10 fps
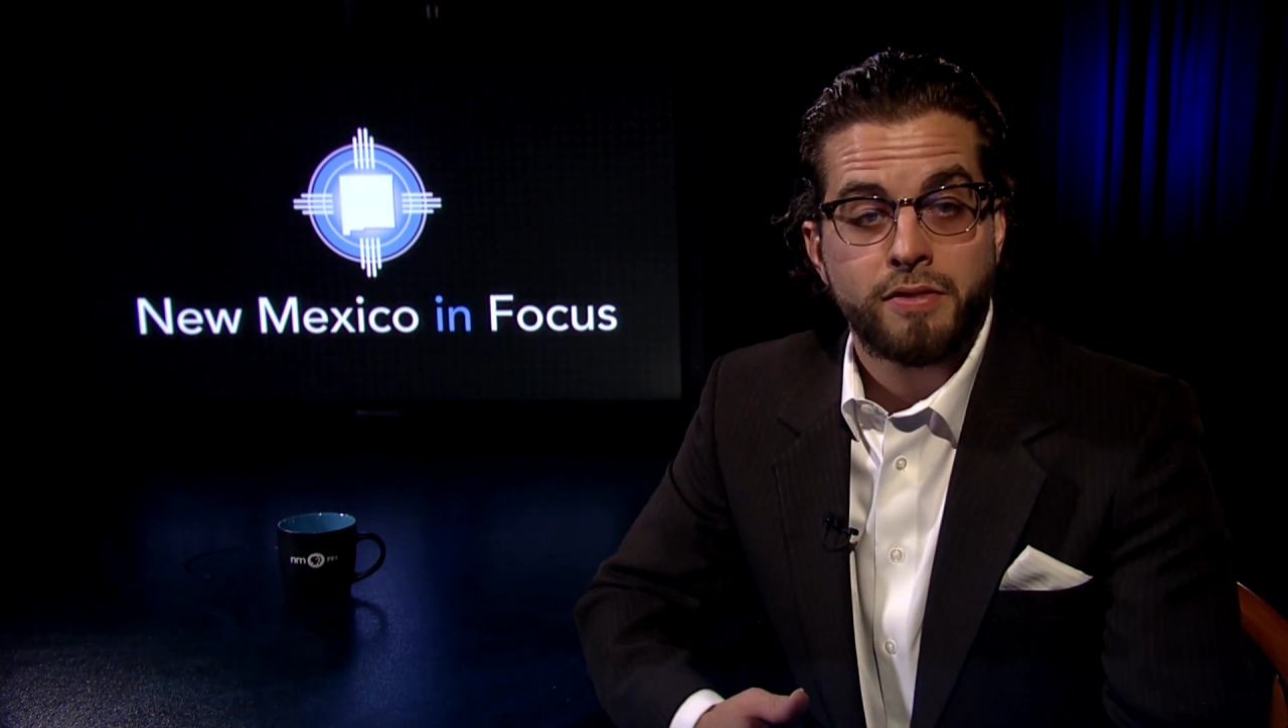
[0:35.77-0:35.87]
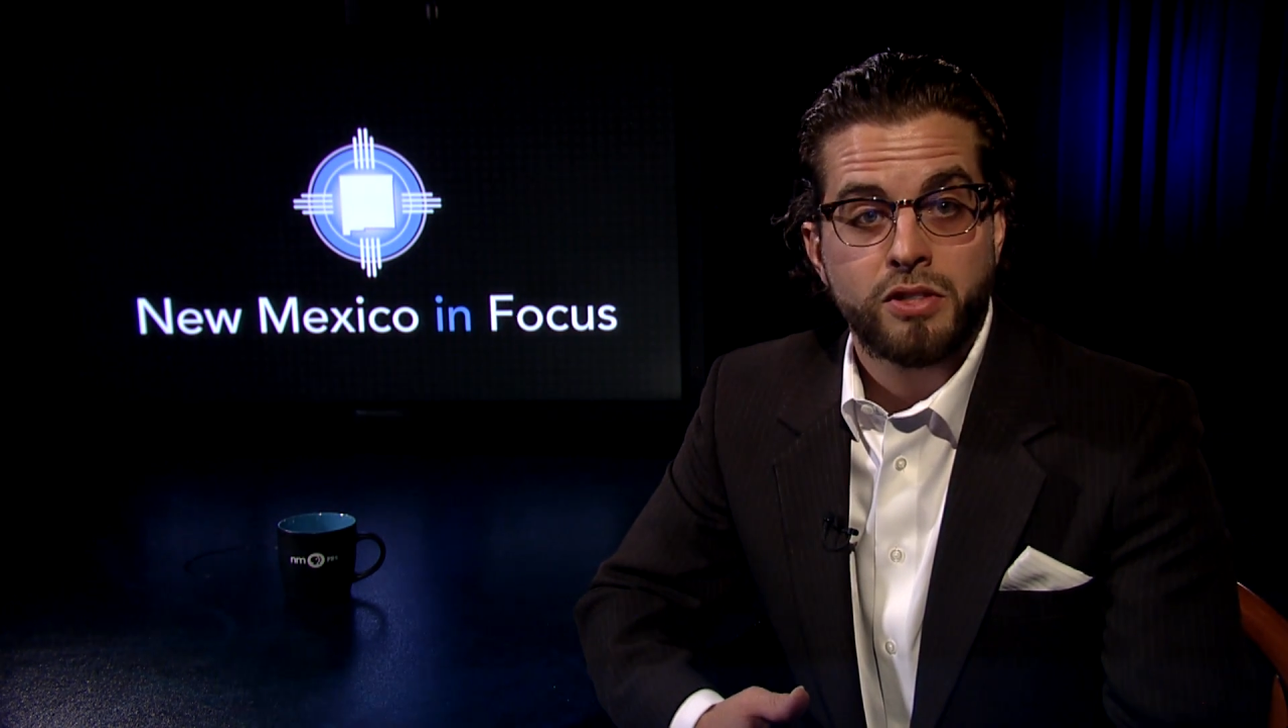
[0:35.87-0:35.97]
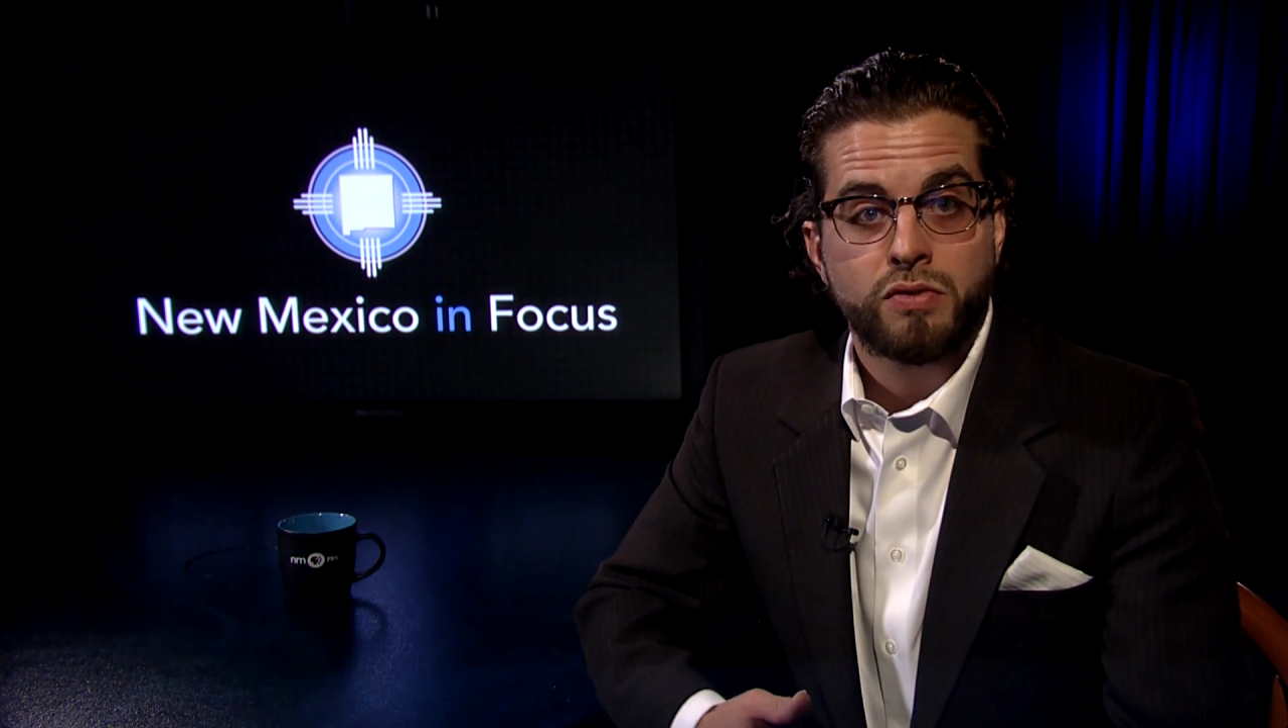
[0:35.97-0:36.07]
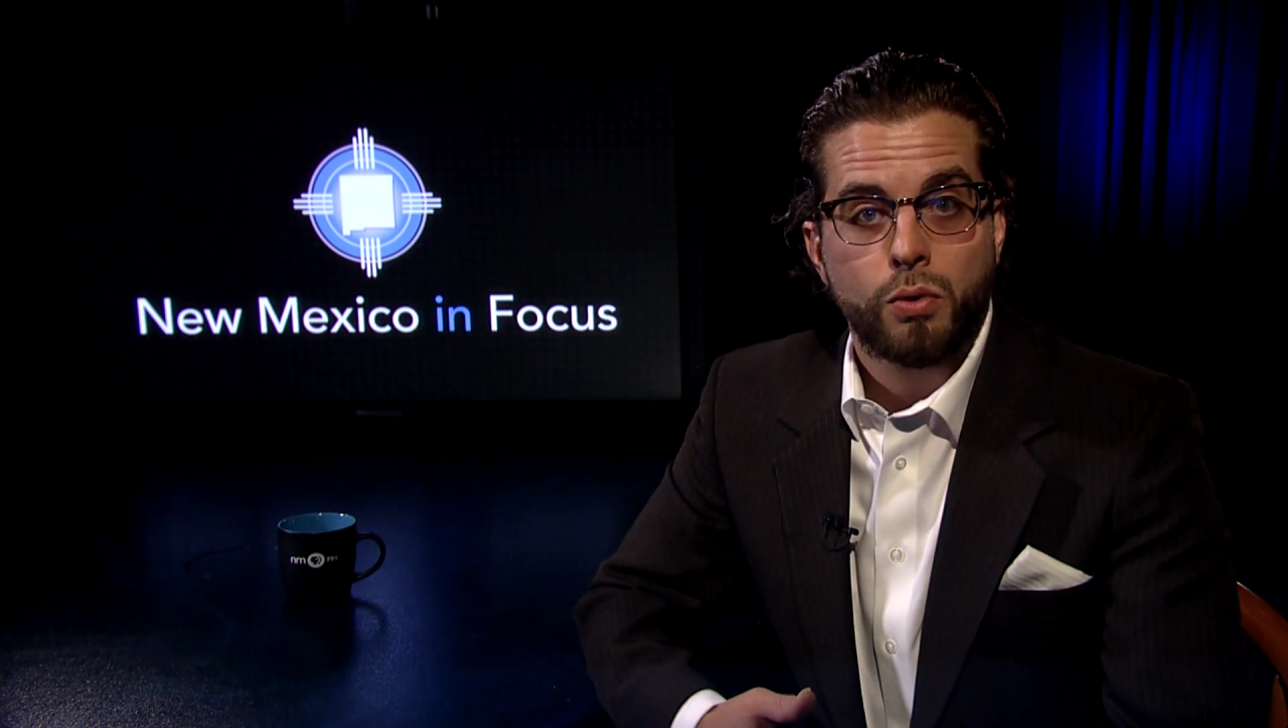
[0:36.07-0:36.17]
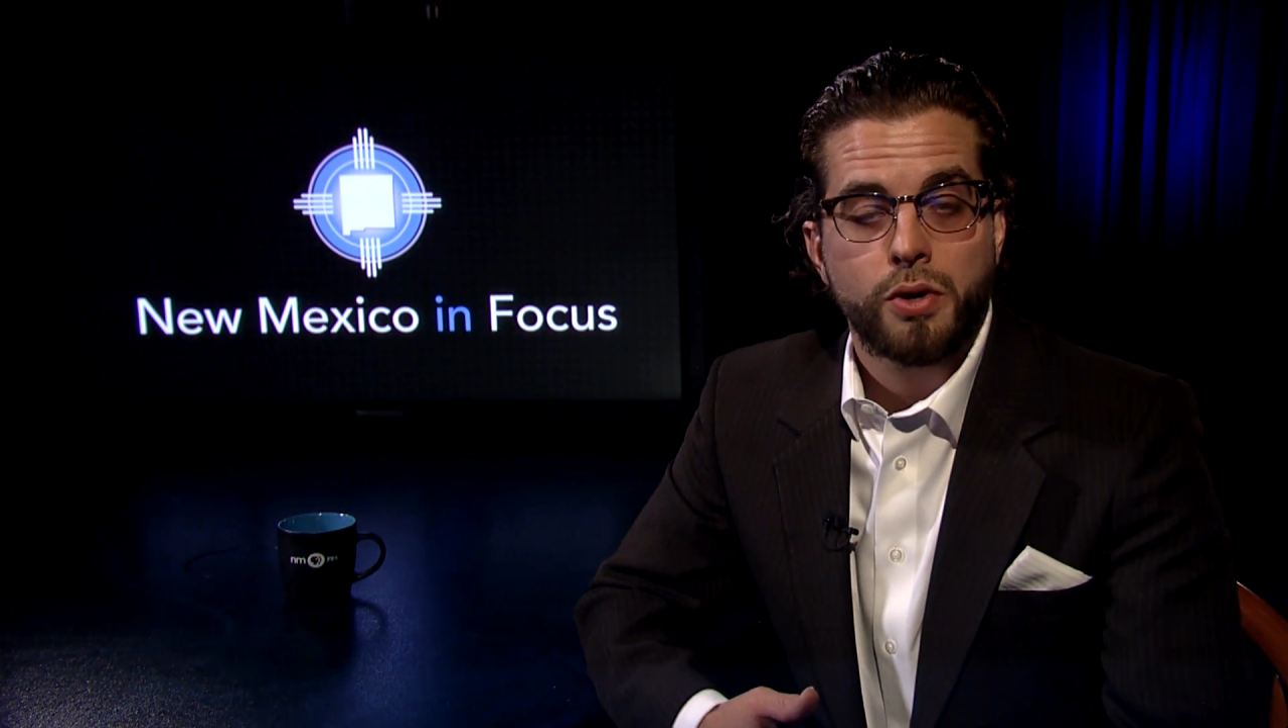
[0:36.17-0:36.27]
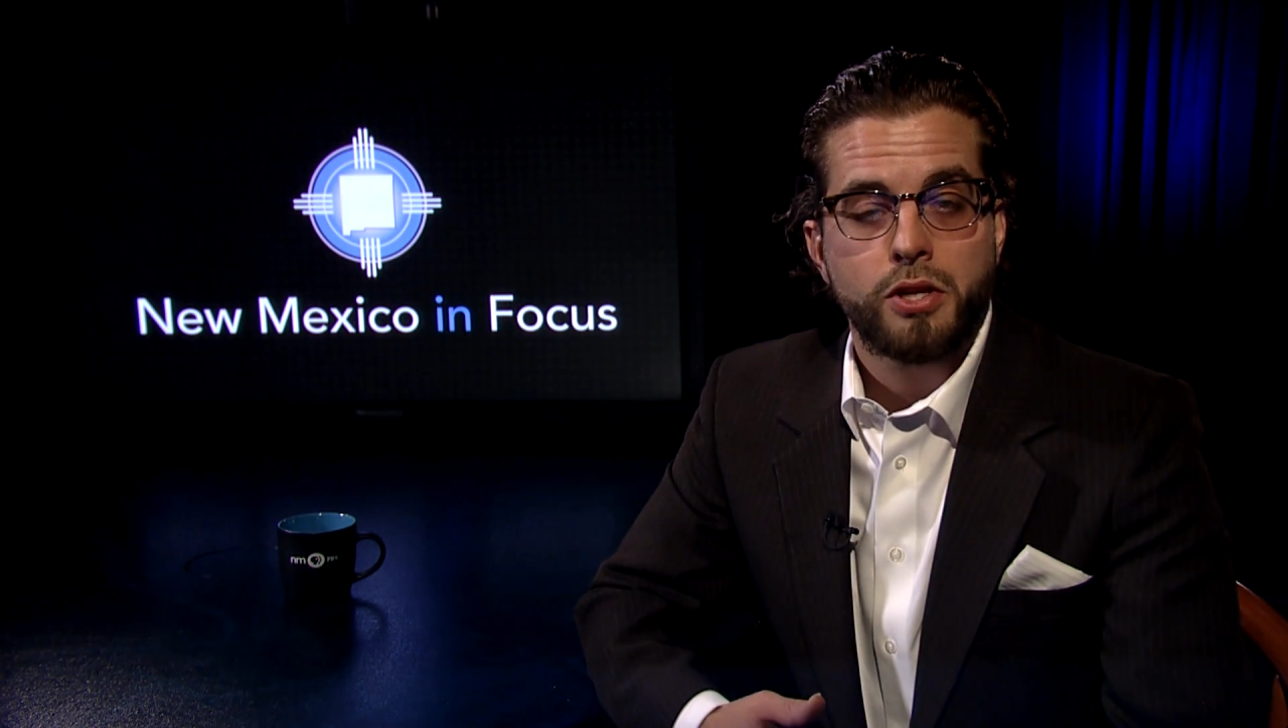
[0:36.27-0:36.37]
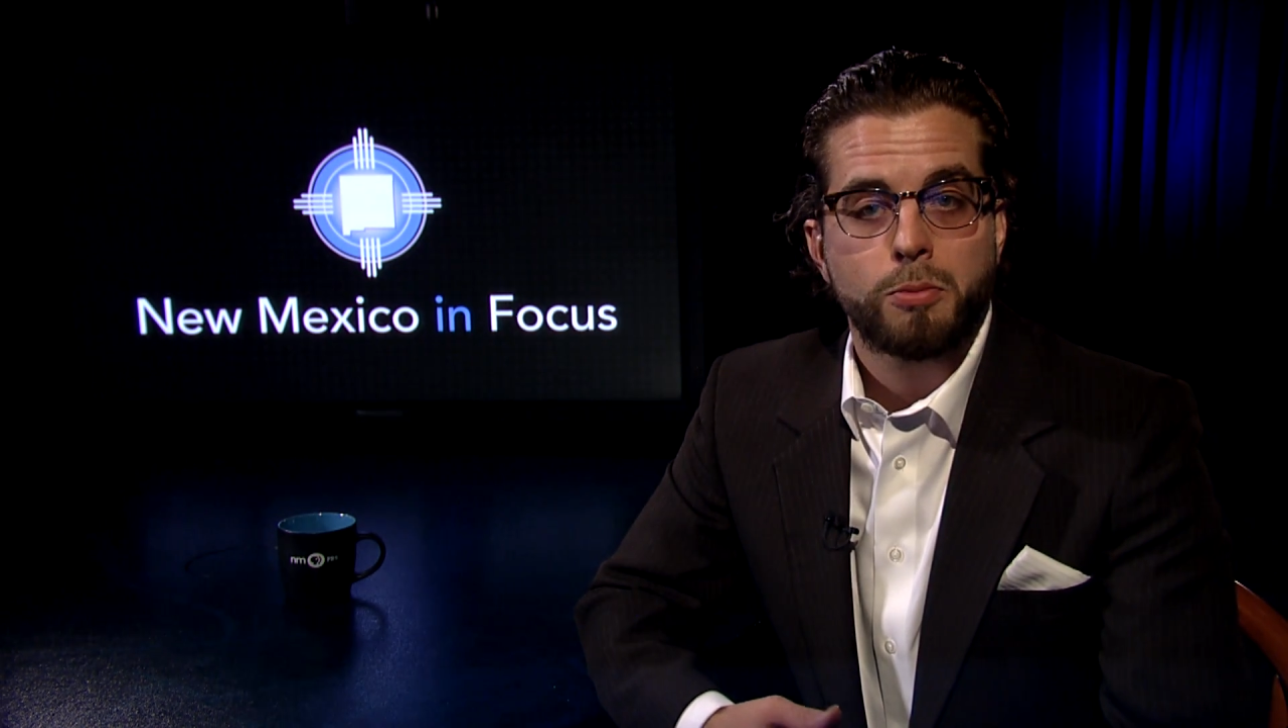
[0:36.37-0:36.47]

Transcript: this 40-year